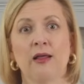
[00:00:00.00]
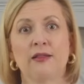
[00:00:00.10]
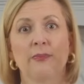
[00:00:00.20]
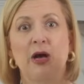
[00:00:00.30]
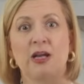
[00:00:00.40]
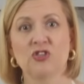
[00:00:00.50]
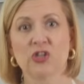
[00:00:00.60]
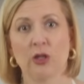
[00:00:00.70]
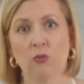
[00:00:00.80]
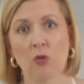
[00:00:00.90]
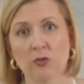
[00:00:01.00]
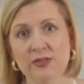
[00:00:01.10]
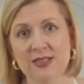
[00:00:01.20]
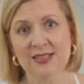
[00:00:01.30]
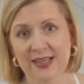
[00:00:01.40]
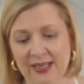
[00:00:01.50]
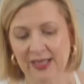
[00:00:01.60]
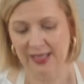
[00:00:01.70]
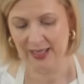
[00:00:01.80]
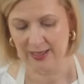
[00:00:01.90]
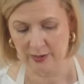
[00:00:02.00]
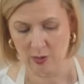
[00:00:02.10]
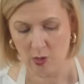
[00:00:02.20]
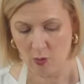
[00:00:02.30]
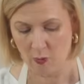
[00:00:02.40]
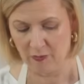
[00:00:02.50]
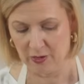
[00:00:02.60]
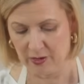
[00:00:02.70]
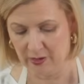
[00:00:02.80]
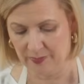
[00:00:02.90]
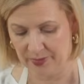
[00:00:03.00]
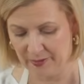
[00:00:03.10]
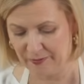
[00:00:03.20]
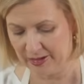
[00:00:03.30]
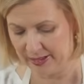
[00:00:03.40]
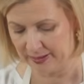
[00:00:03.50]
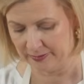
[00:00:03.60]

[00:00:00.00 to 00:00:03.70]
the pie shell won't sink in over the filling.